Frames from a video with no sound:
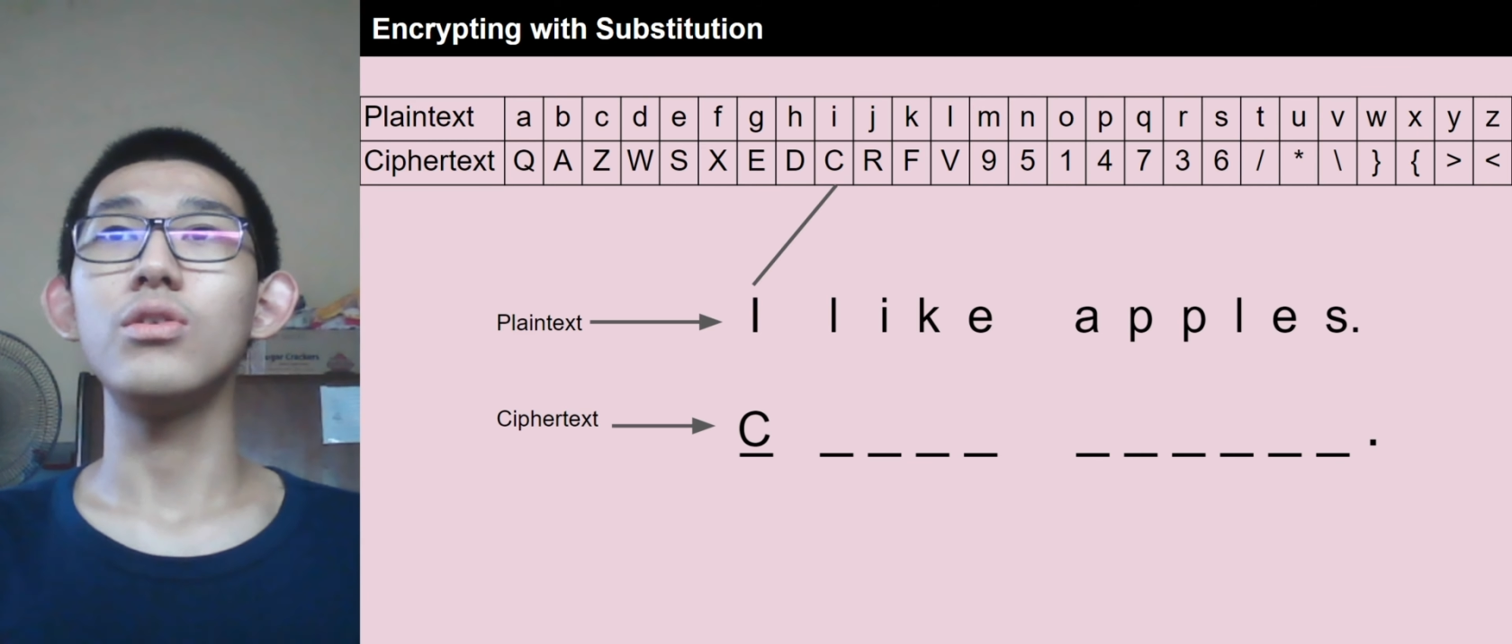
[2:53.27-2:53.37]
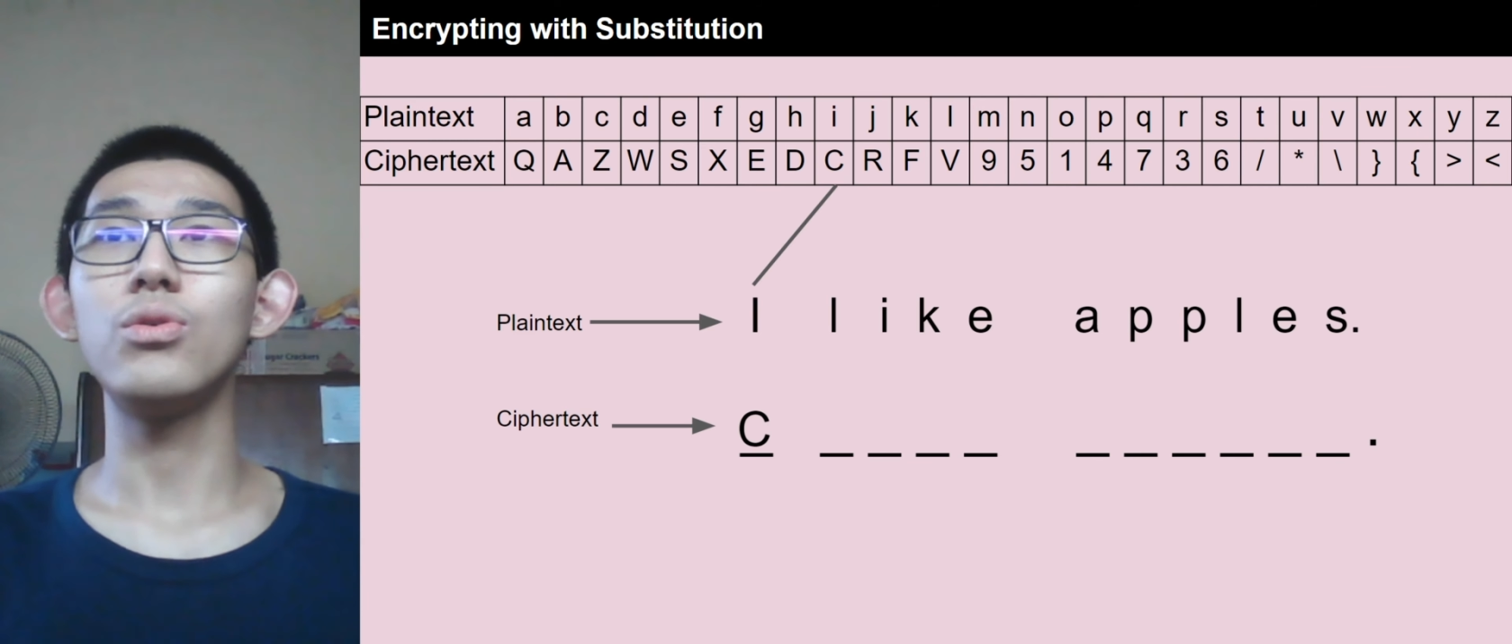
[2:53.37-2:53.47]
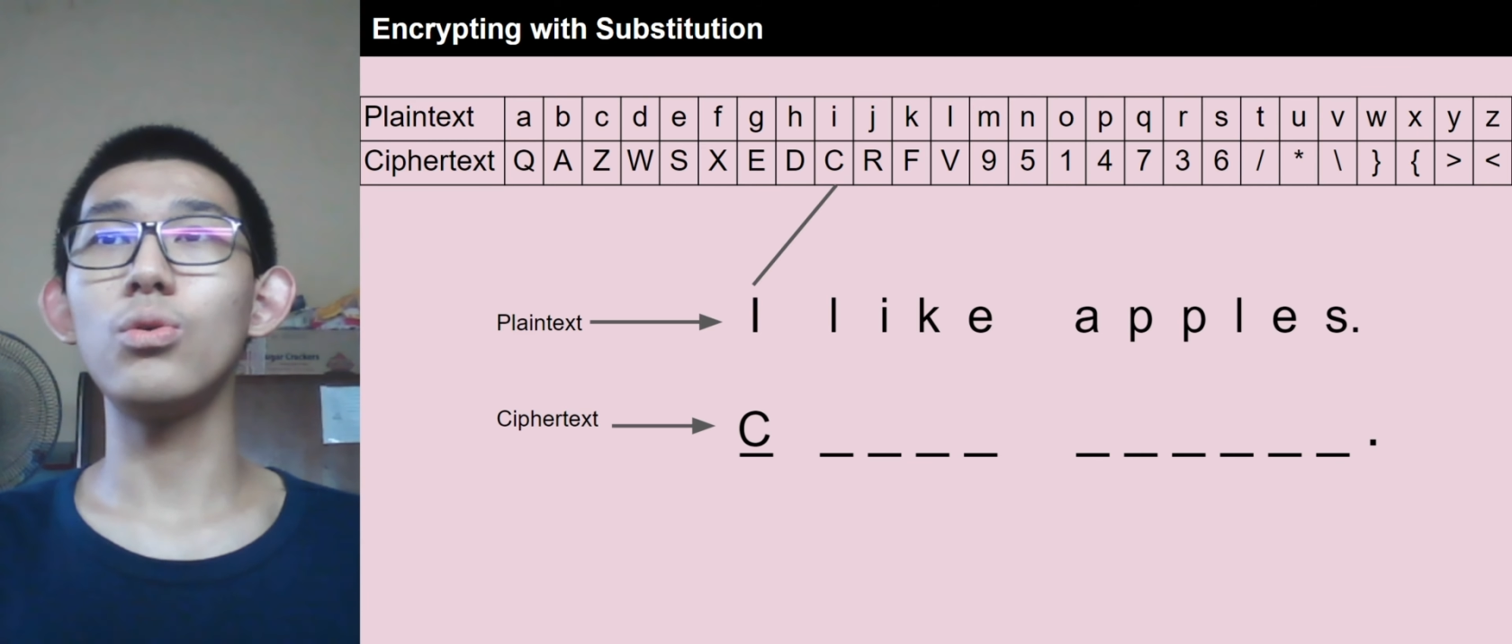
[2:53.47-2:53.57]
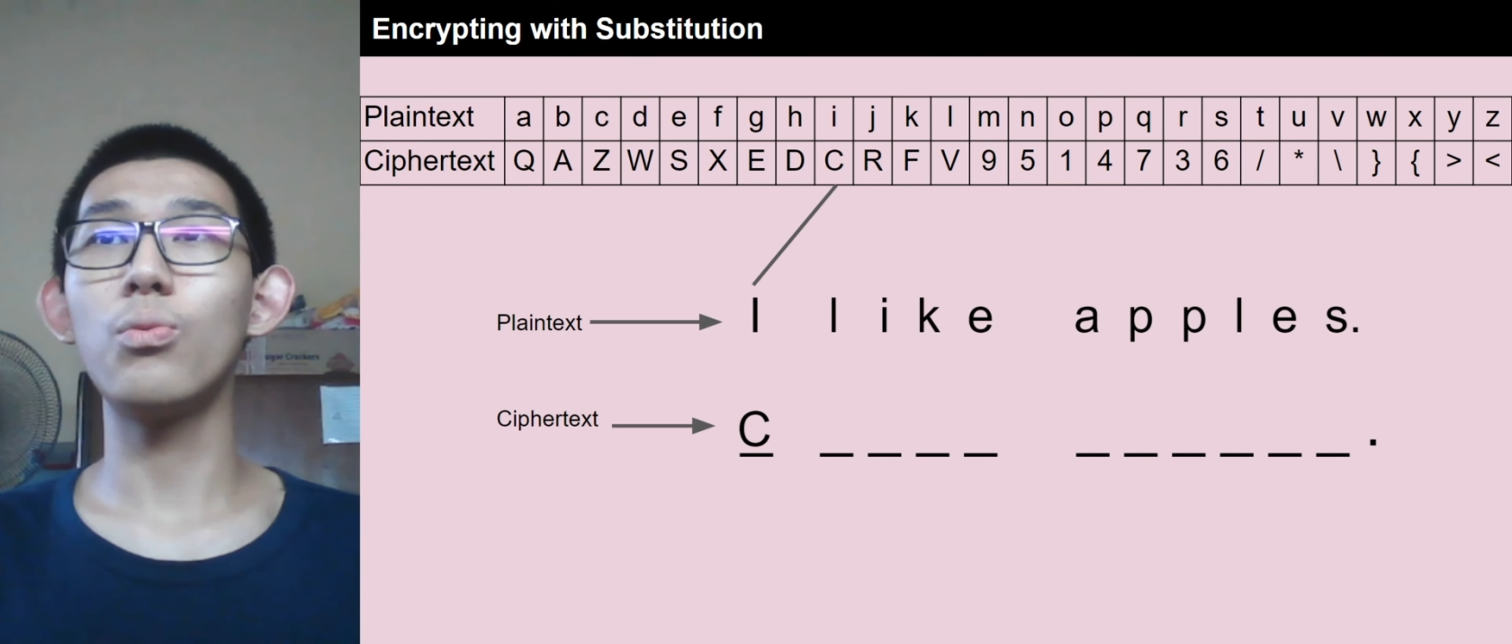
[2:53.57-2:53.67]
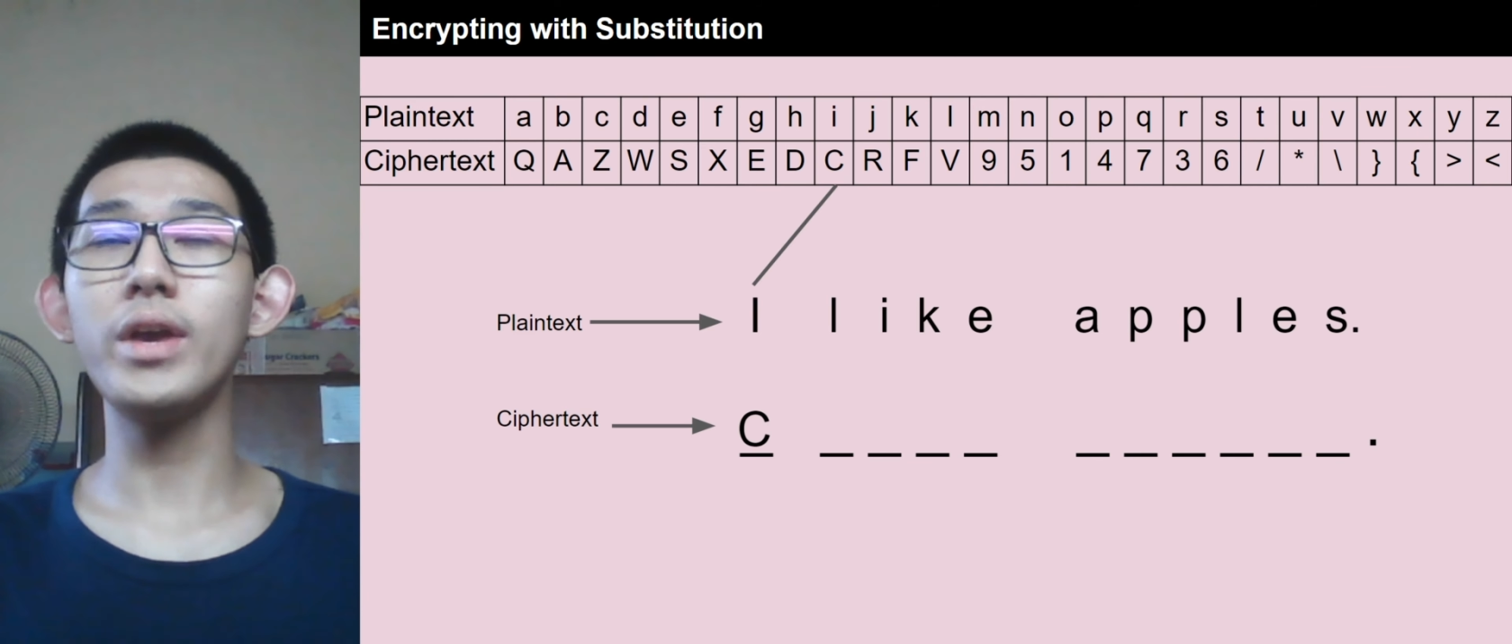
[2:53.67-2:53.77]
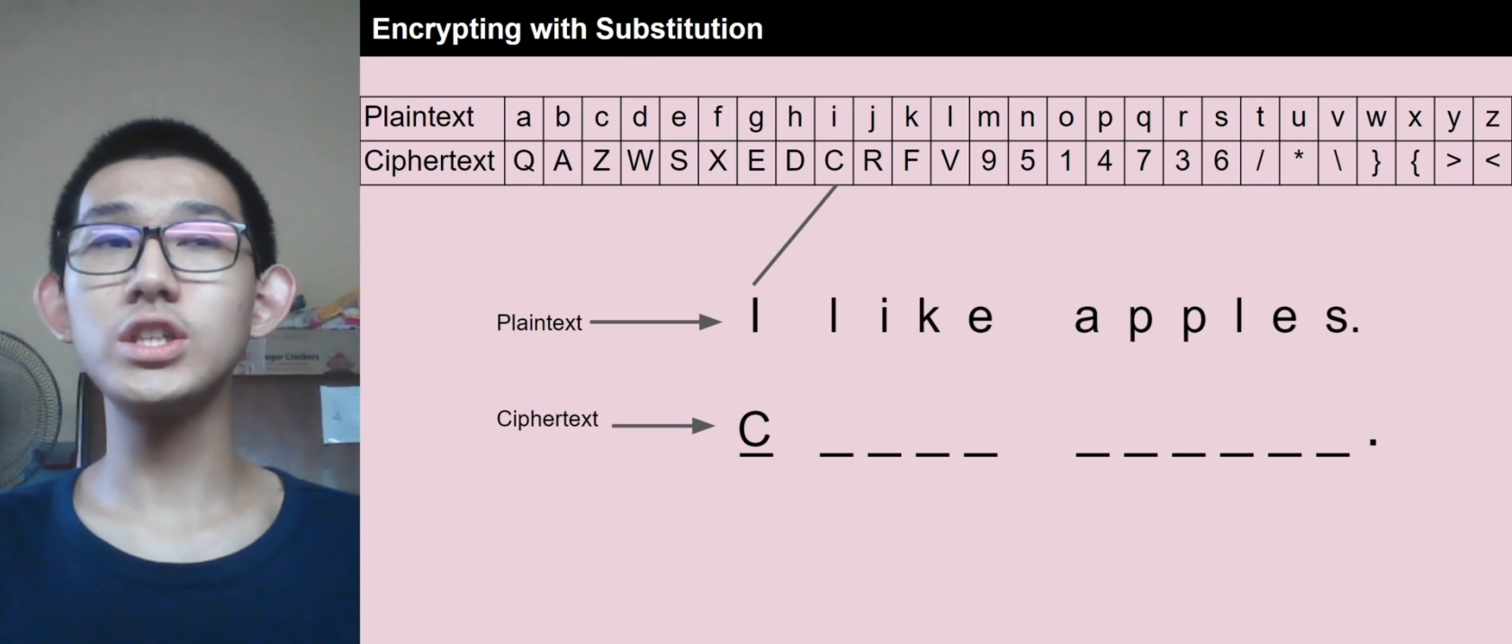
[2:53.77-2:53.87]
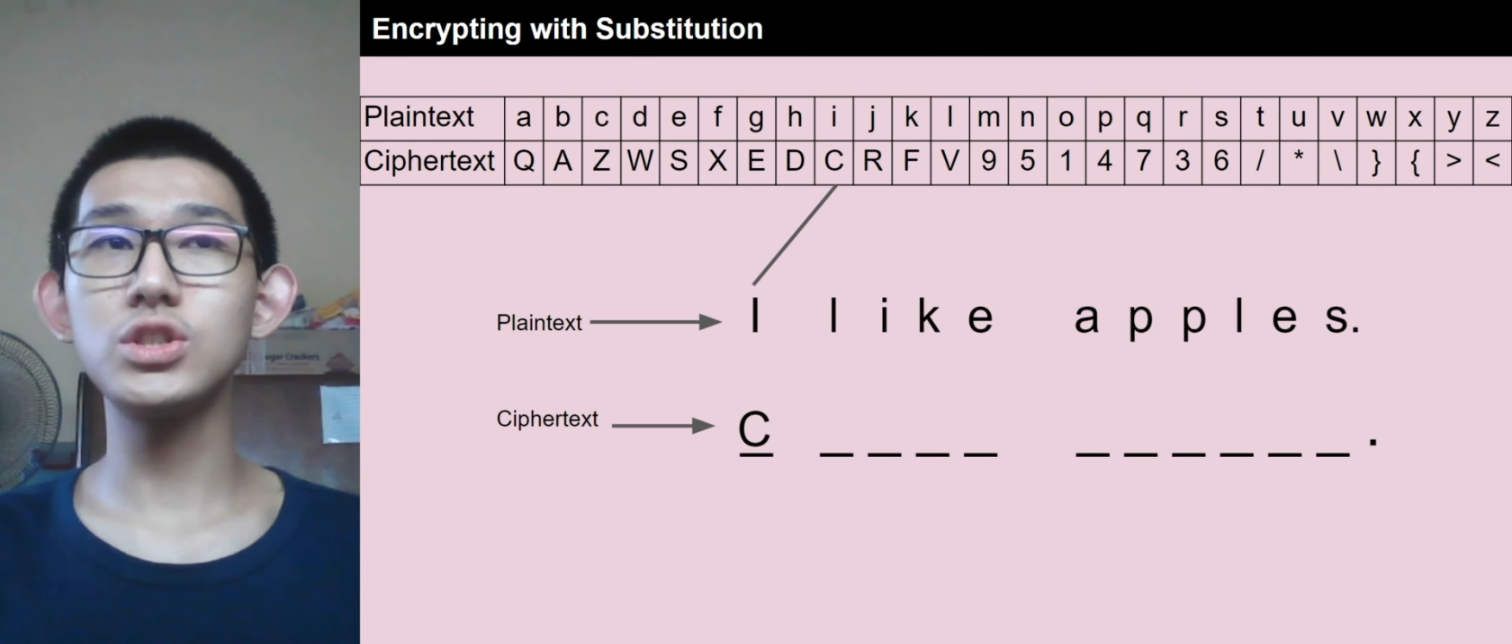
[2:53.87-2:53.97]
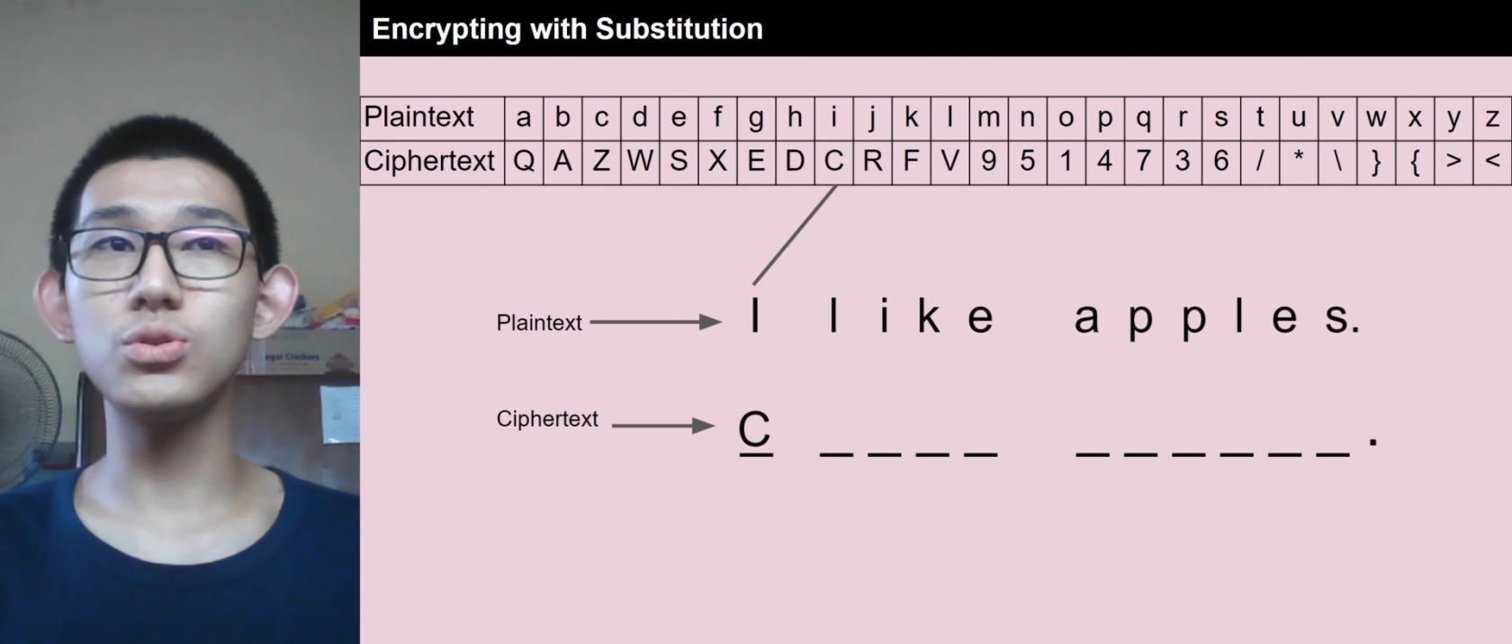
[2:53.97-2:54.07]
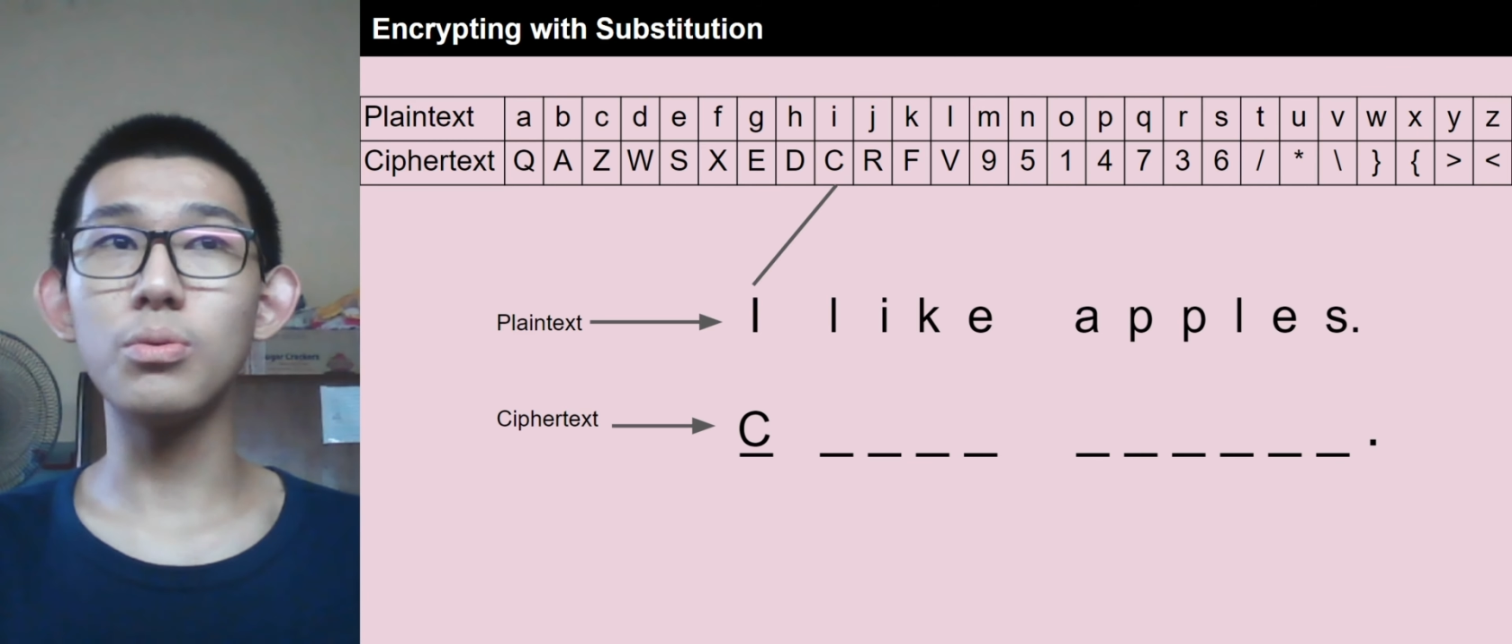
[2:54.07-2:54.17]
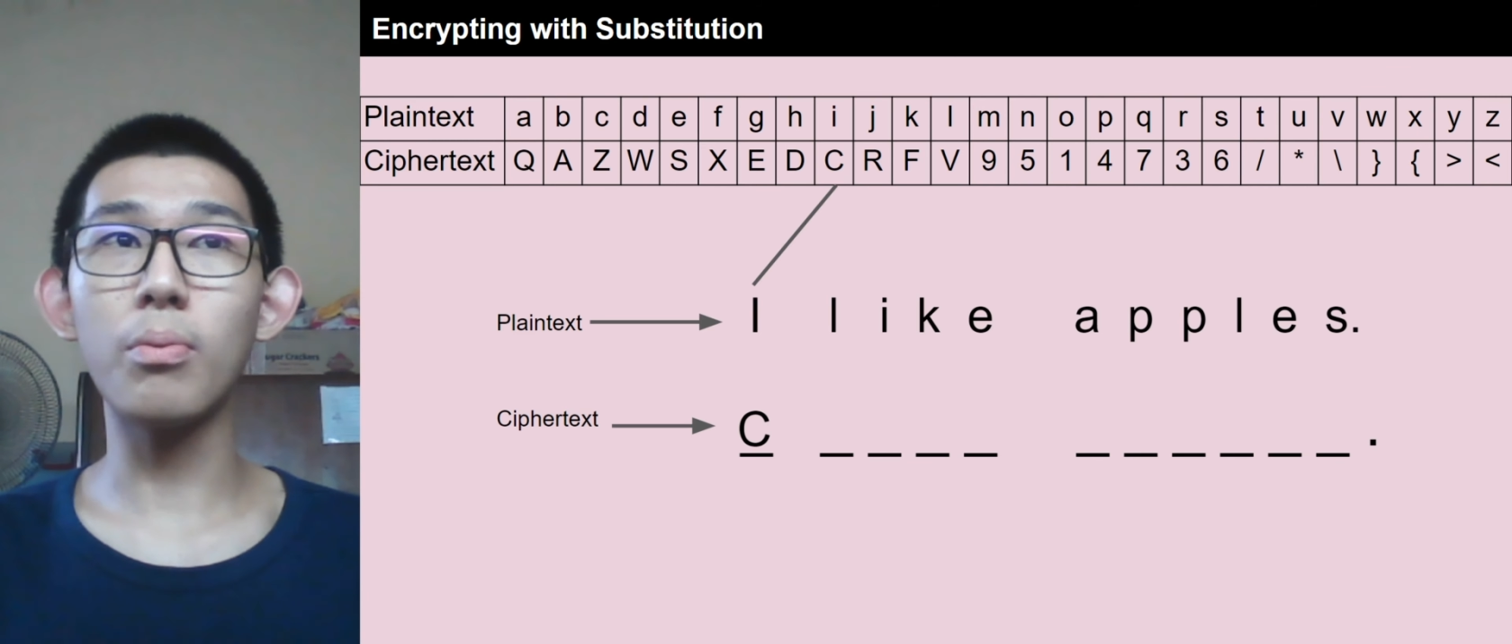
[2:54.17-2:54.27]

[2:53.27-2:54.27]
you wish to